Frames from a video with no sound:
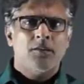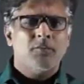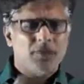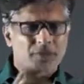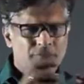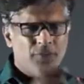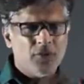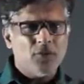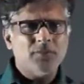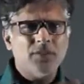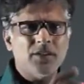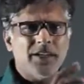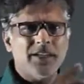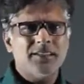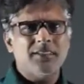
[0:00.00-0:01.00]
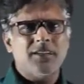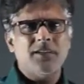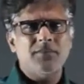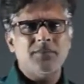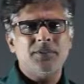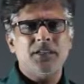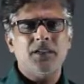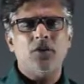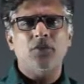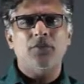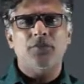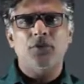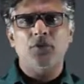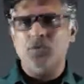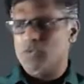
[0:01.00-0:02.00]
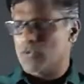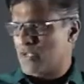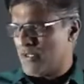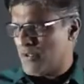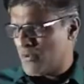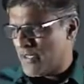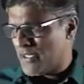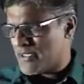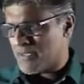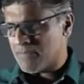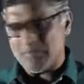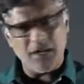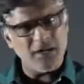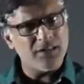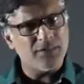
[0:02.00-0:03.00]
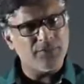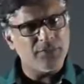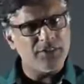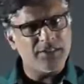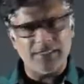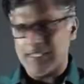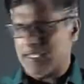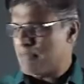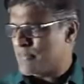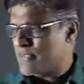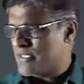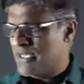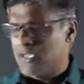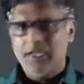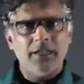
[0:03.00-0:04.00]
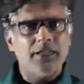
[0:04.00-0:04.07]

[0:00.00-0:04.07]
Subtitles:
But for the exam sake of you, so that you get some marks for the steps,